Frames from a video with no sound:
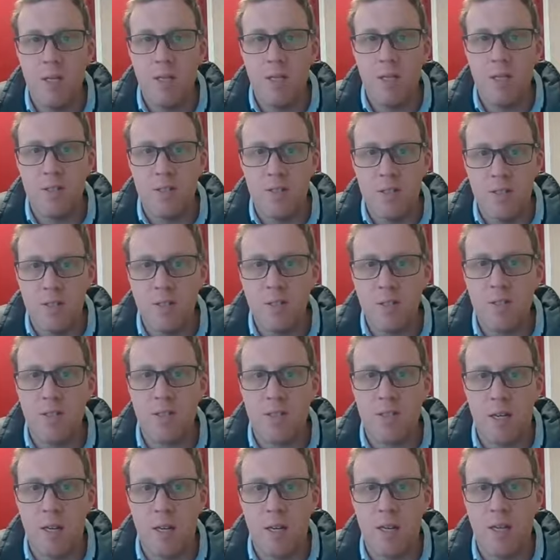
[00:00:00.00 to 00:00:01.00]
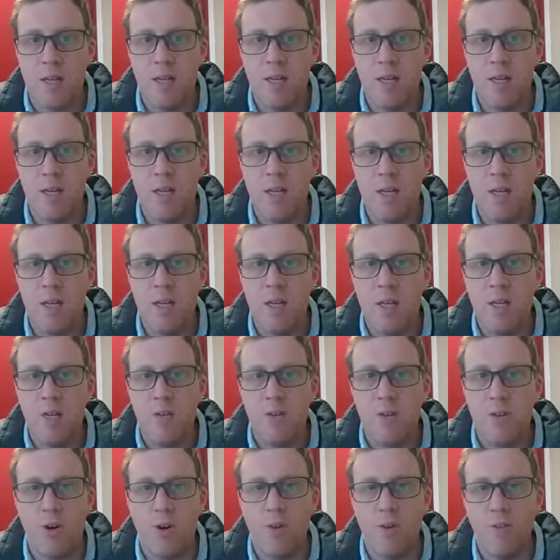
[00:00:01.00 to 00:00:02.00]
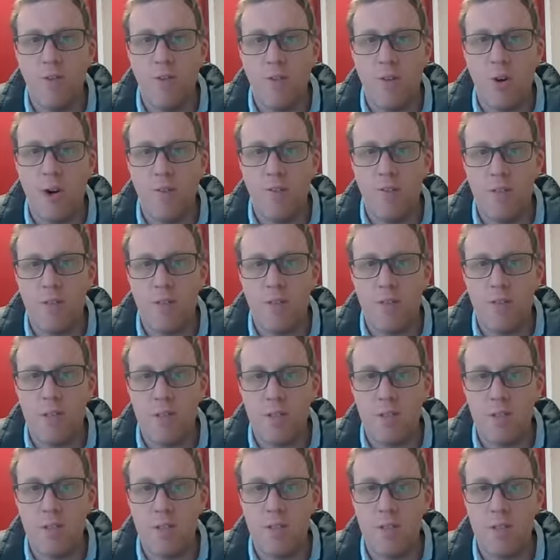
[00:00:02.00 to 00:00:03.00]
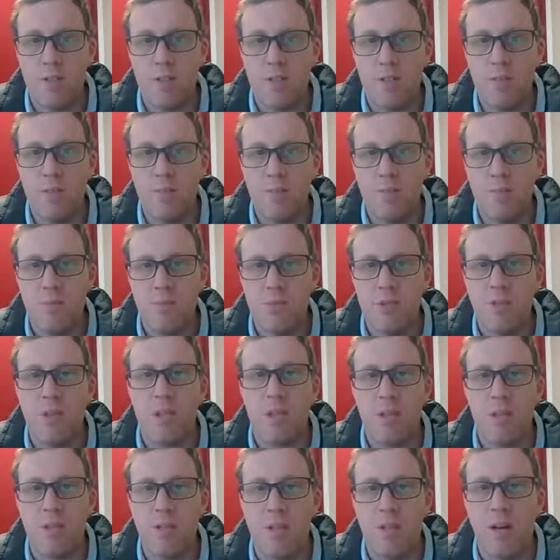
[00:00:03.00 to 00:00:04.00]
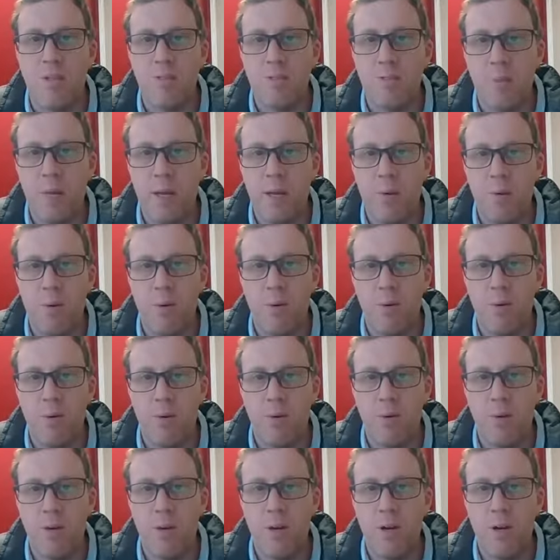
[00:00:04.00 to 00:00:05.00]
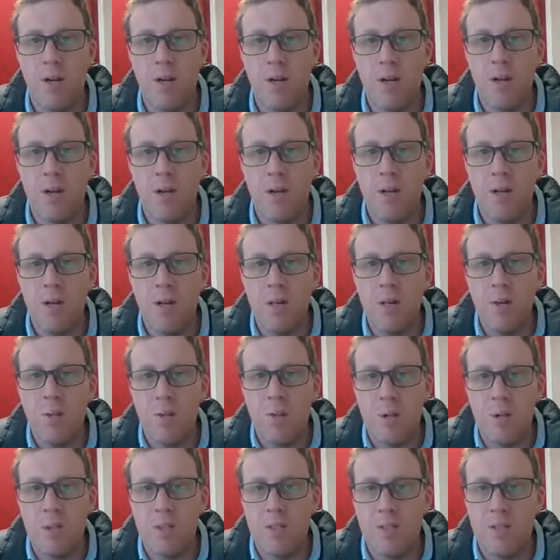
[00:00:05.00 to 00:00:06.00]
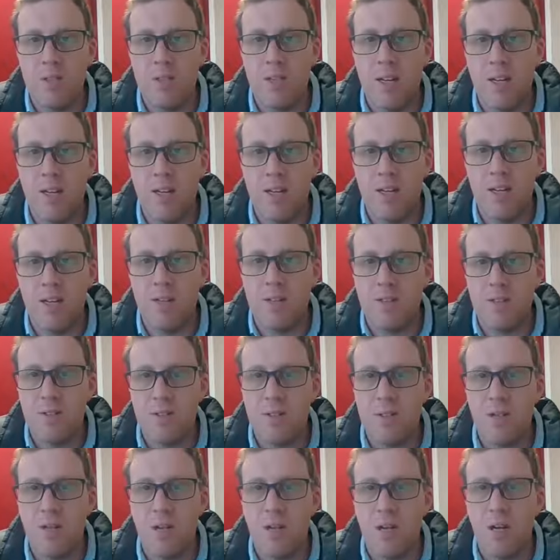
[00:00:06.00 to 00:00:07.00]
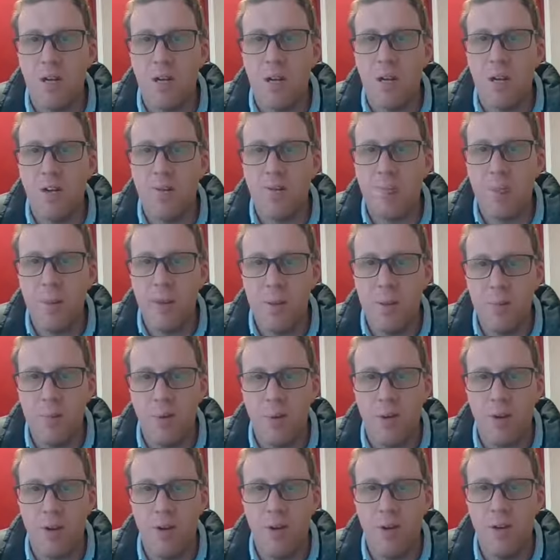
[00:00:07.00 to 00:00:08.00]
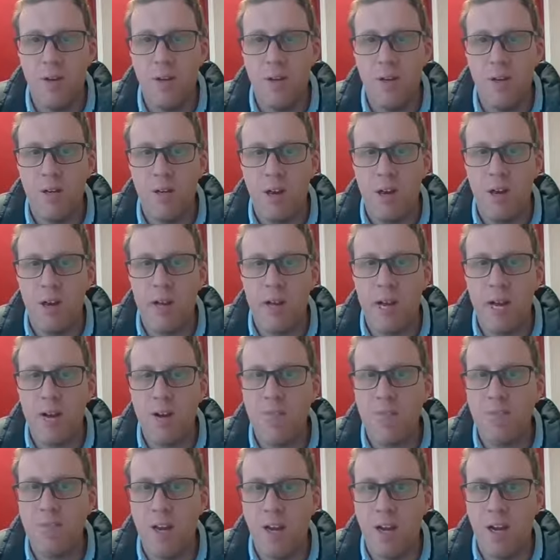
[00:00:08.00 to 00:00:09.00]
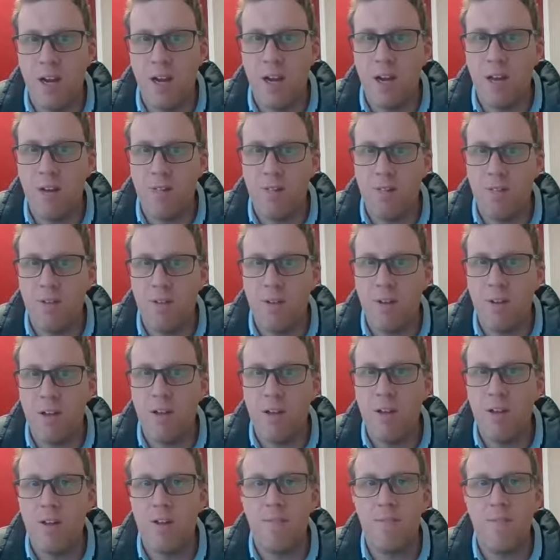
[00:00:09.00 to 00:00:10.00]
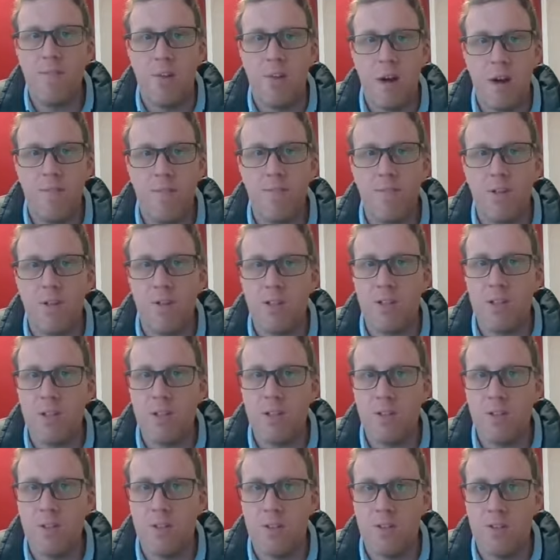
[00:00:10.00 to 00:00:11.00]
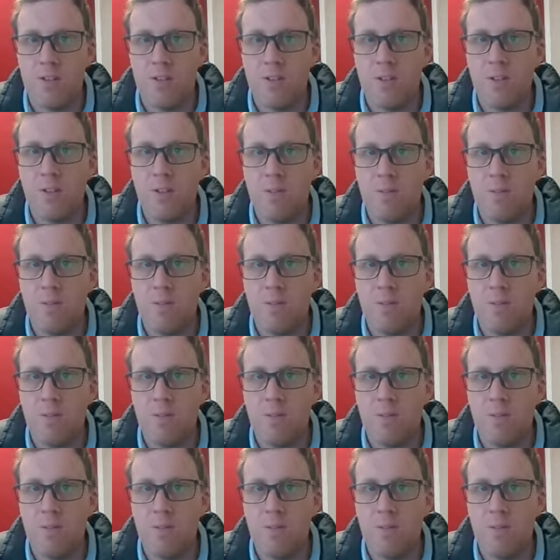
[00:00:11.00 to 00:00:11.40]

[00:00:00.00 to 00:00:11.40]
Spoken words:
This isn't saying don't fight for justice, just love people. What it's saying is love people, and out of that love, fight for justice.